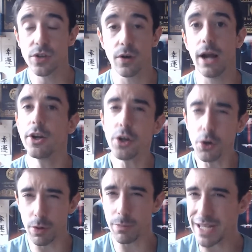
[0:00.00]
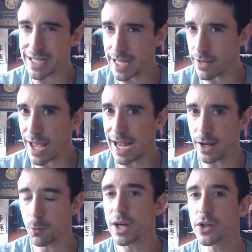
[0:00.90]
So how do you remediate
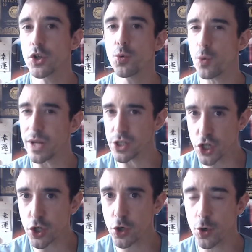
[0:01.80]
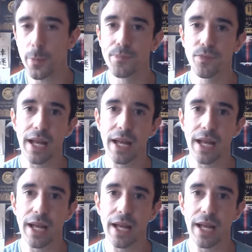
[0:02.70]
that? And what do we do